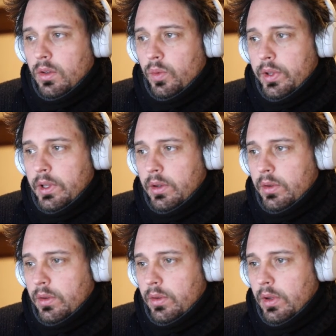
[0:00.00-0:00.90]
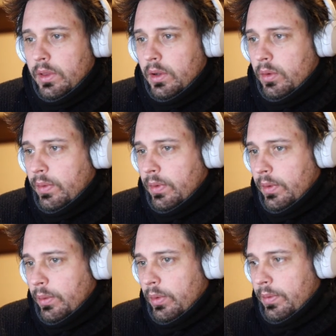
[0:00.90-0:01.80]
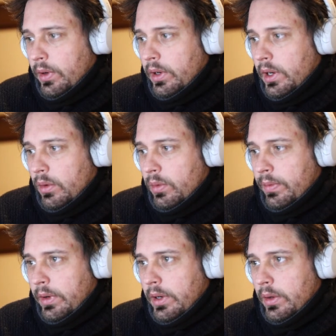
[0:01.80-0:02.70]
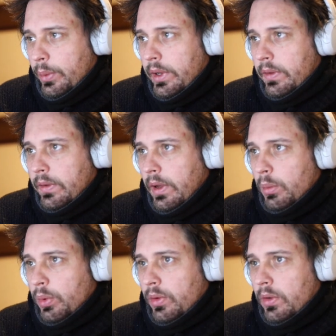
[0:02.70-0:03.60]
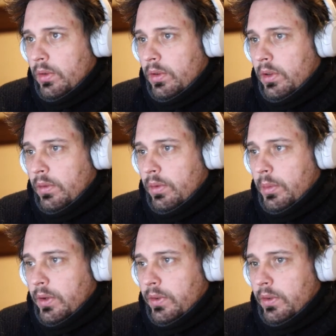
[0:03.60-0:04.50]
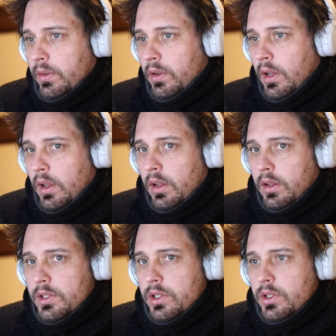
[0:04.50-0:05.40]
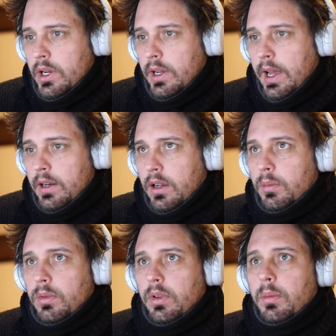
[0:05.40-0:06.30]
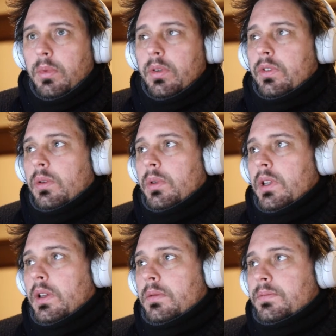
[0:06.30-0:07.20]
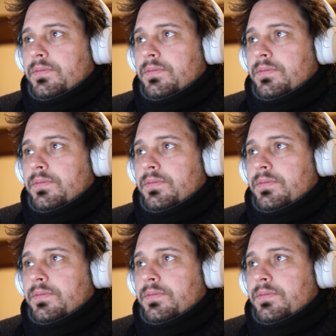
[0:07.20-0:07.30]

Well, I think we'll figure it out. We'll figure out a way to output information. Let's just try to add a couple of numbers. How about that?